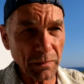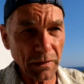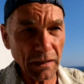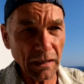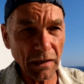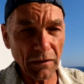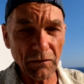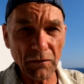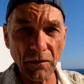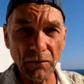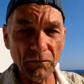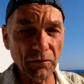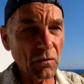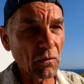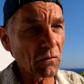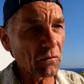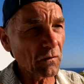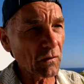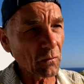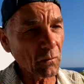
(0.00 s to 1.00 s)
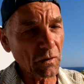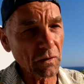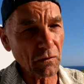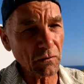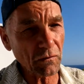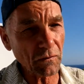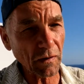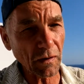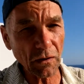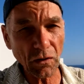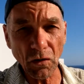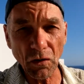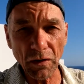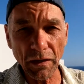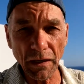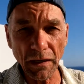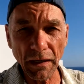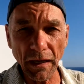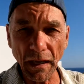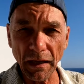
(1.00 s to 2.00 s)
but it gets confusing when you start
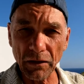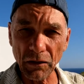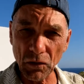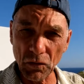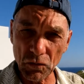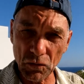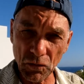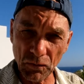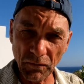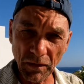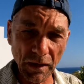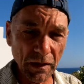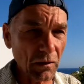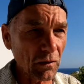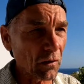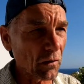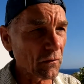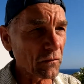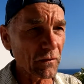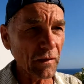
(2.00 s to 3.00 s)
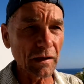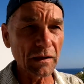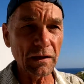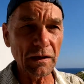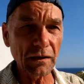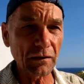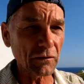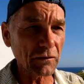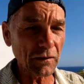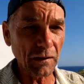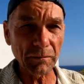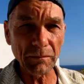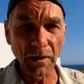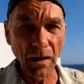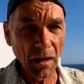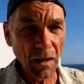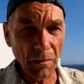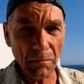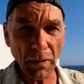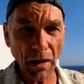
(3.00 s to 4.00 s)
looking at YouTube videos and you hear some
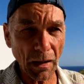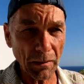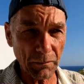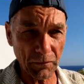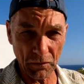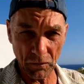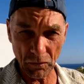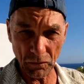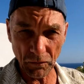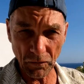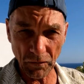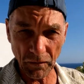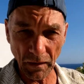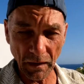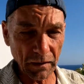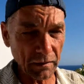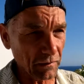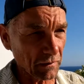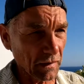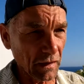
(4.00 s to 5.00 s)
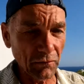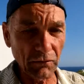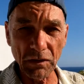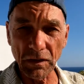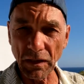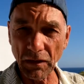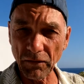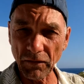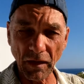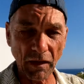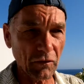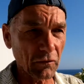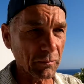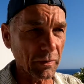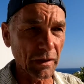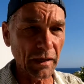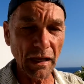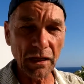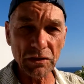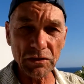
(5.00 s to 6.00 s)
popsicle stick giving his
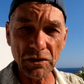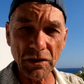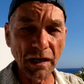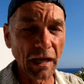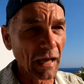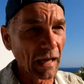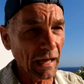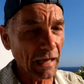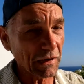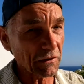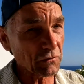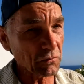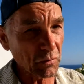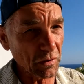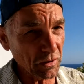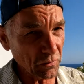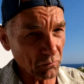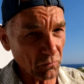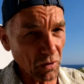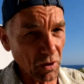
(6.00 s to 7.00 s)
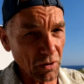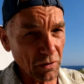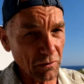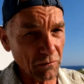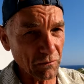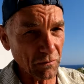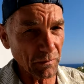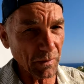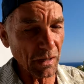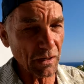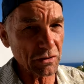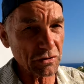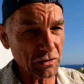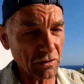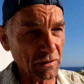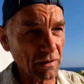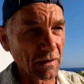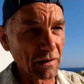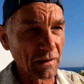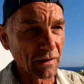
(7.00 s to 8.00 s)
explanation, and it's really wrong
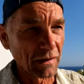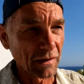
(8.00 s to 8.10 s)
information.